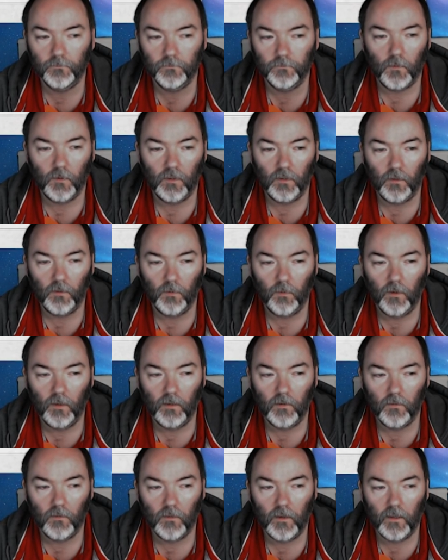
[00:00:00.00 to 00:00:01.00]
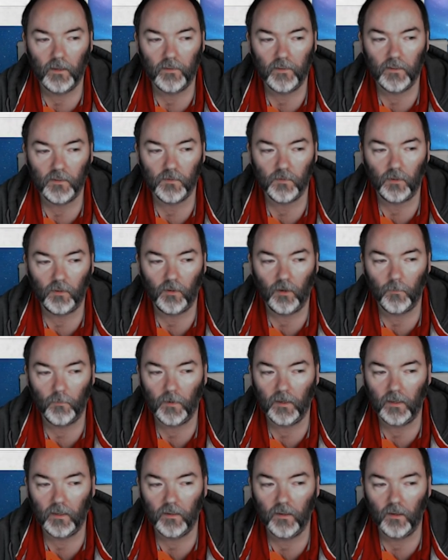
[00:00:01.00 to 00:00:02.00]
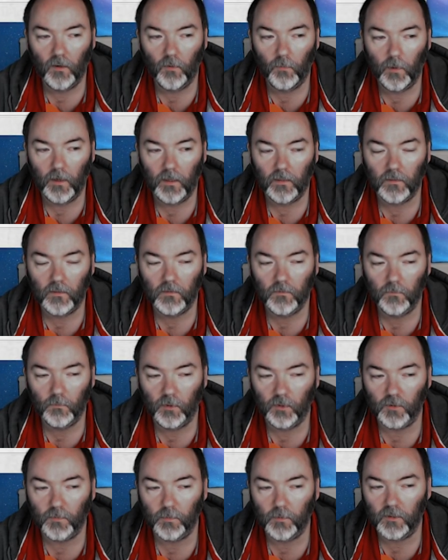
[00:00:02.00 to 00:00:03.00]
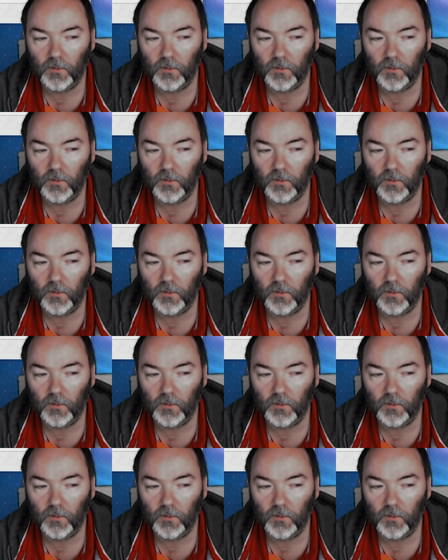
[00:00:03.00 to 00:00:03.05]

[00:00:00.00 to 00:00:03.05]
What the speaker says: We're going to edit this one. I'm going to edit mine in Notepad++. You